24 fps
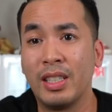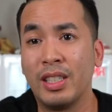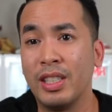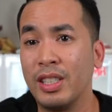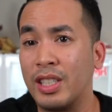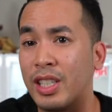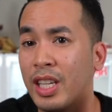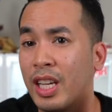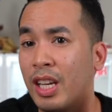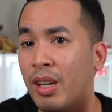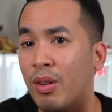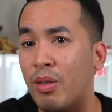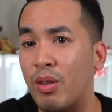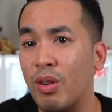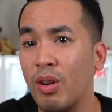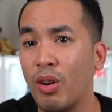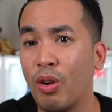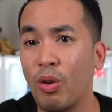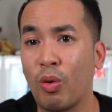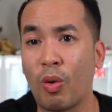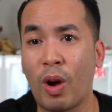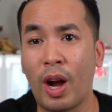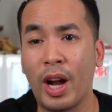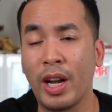just keep
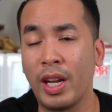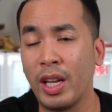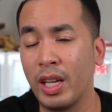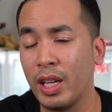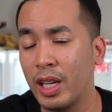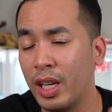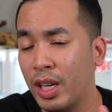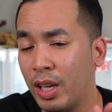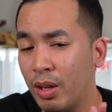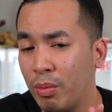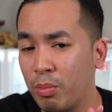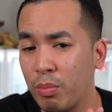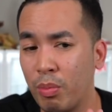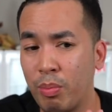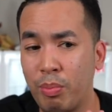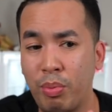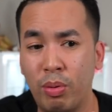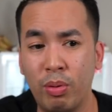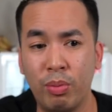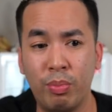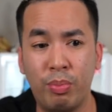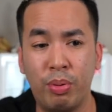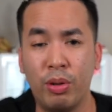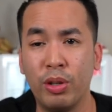grinding, keep
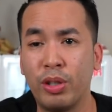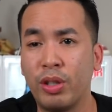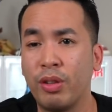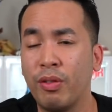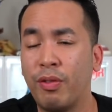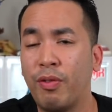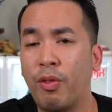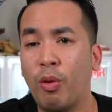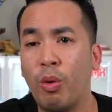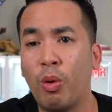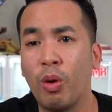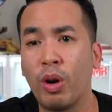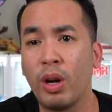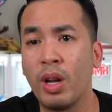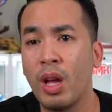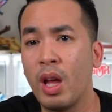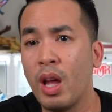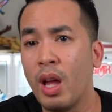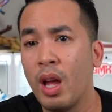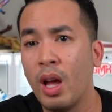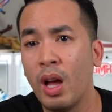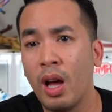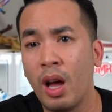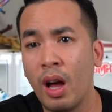pushing forward.
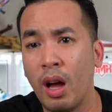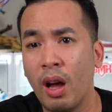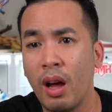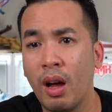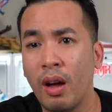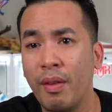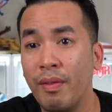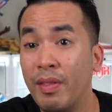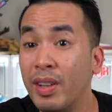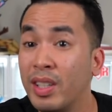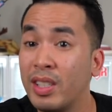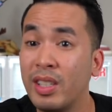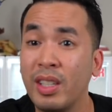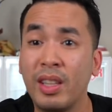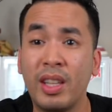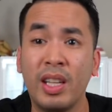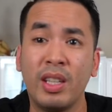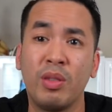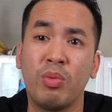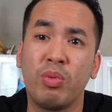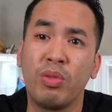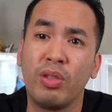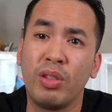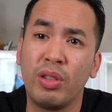Eventually,
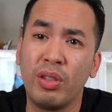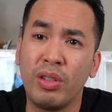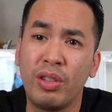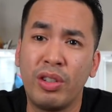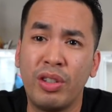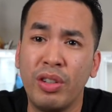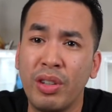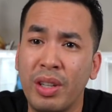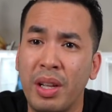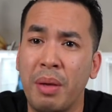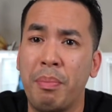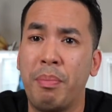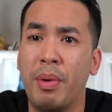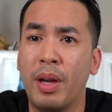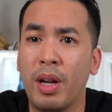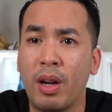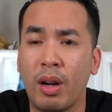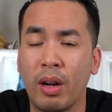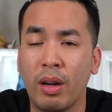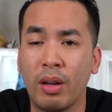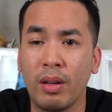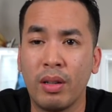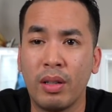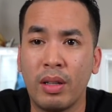things should get
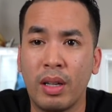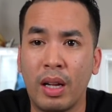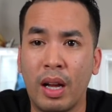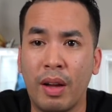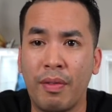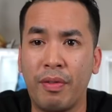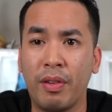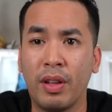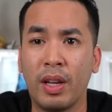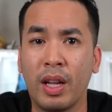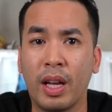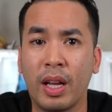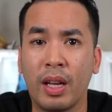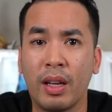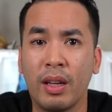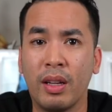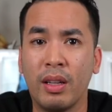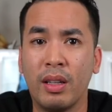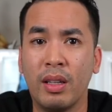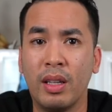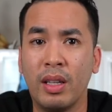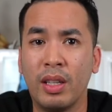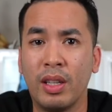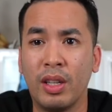better. I feel like,
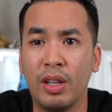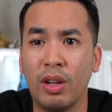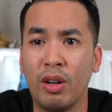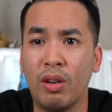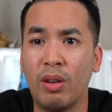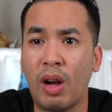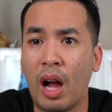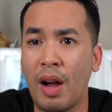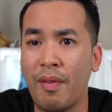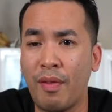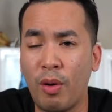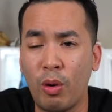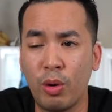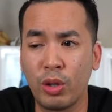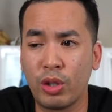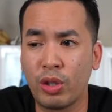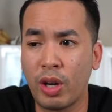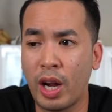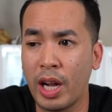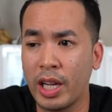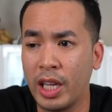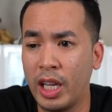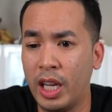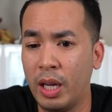you know, I've always
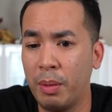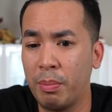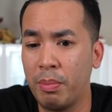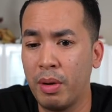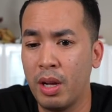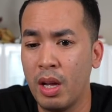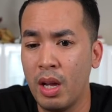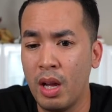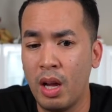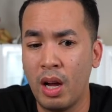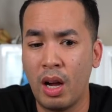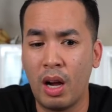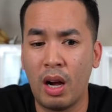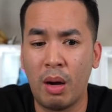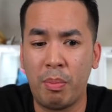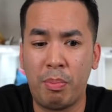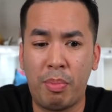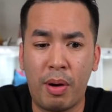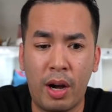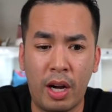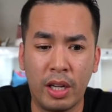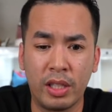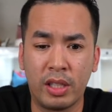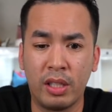tried to keep a
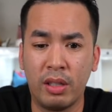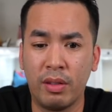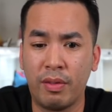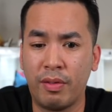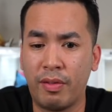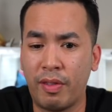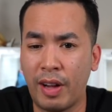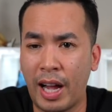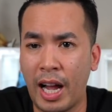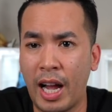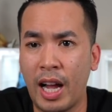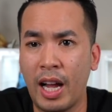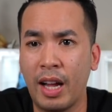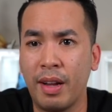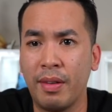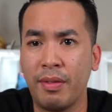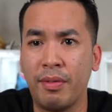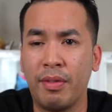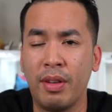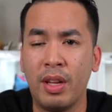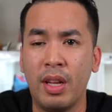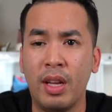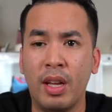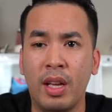positive
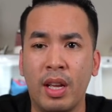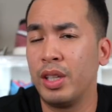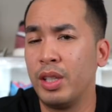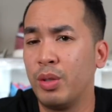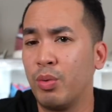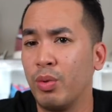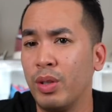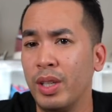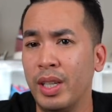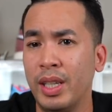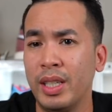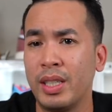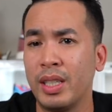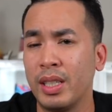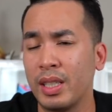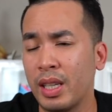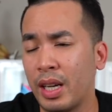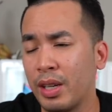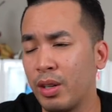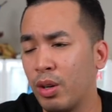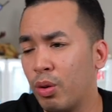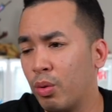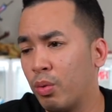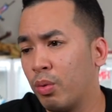vibe these releases,
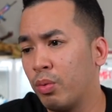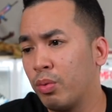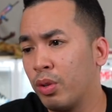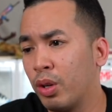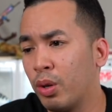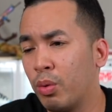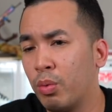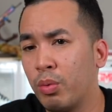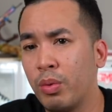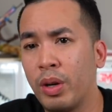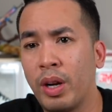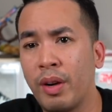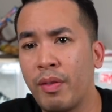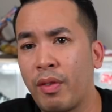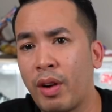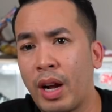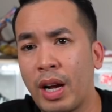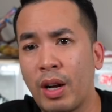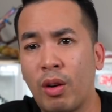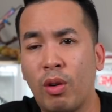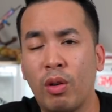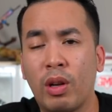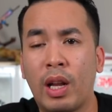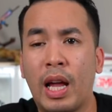I know, you know, whenever
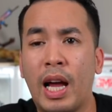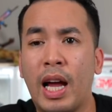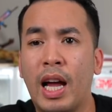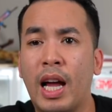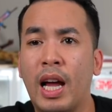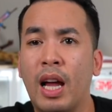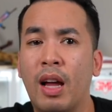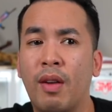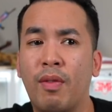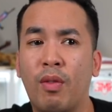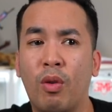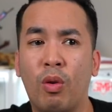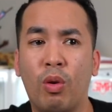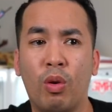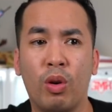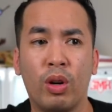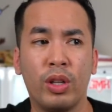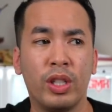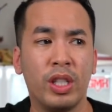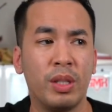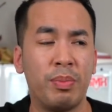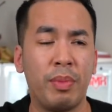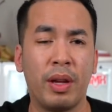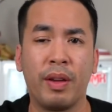I go live
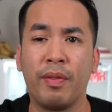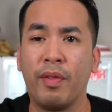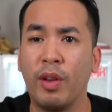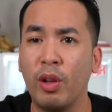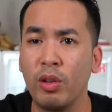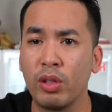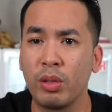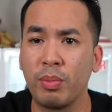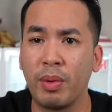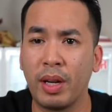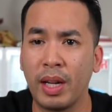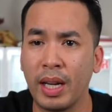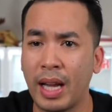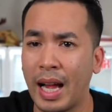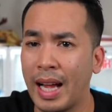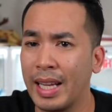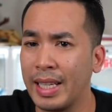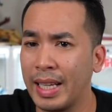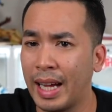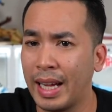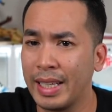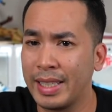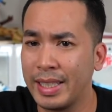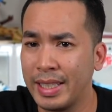or just make videos about it,
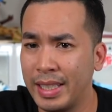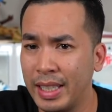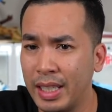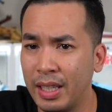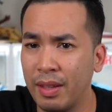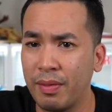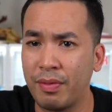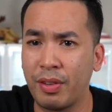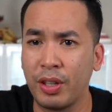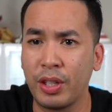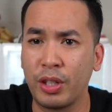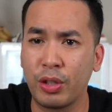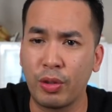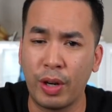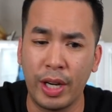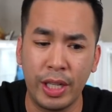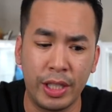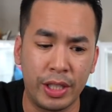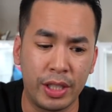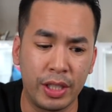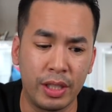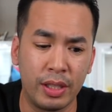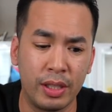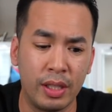I, I see the
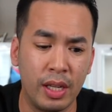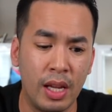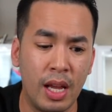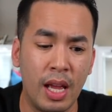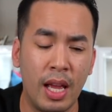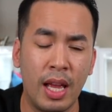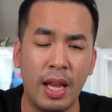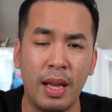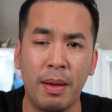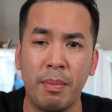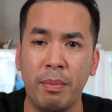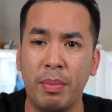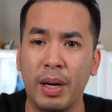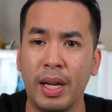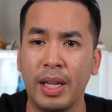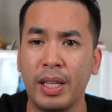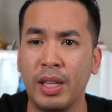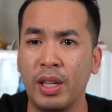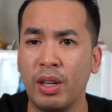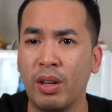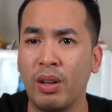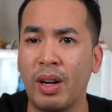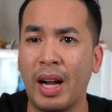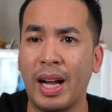frustration, but
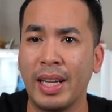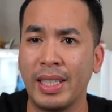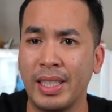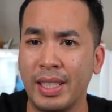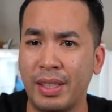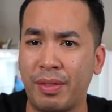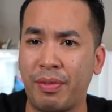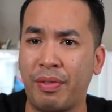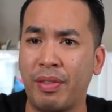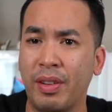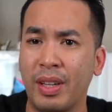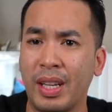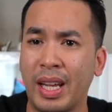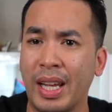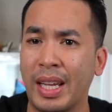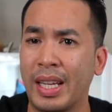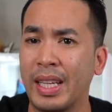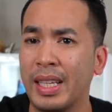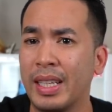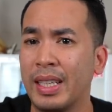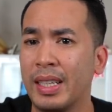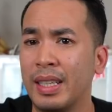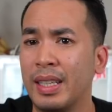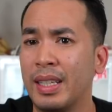you know, I just feel
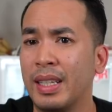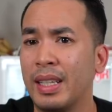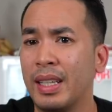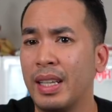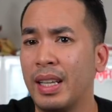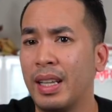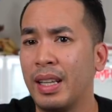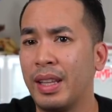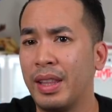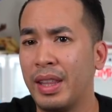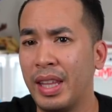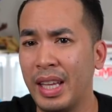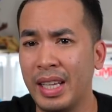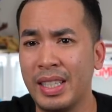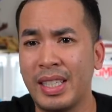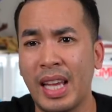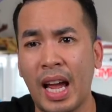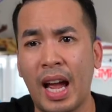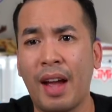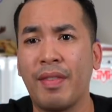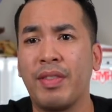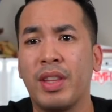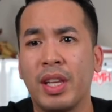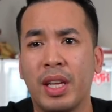like things
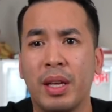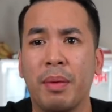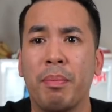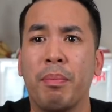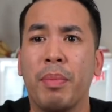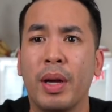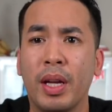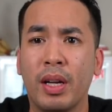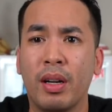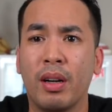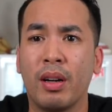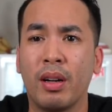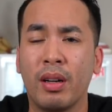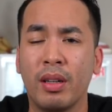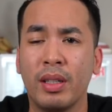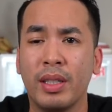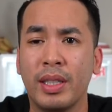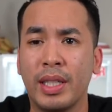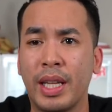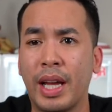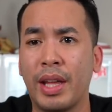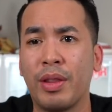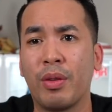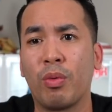have to get better
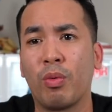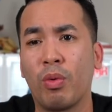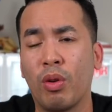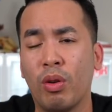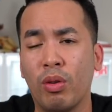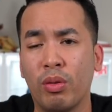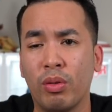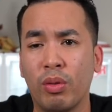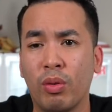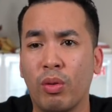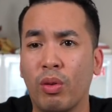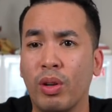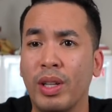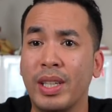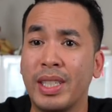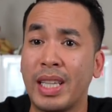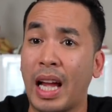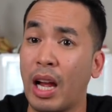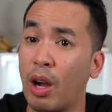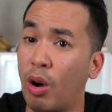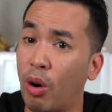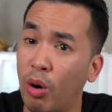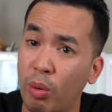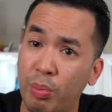down the road, or at
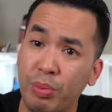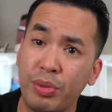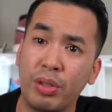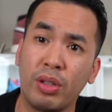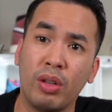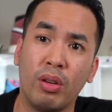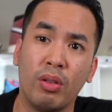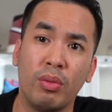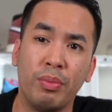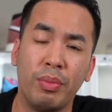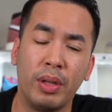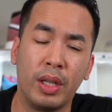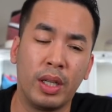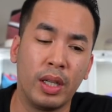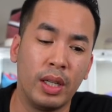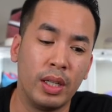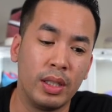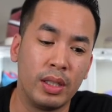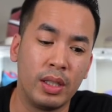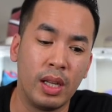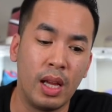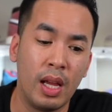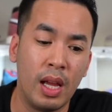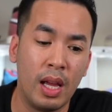least I hope so,
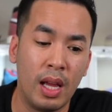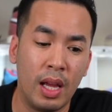because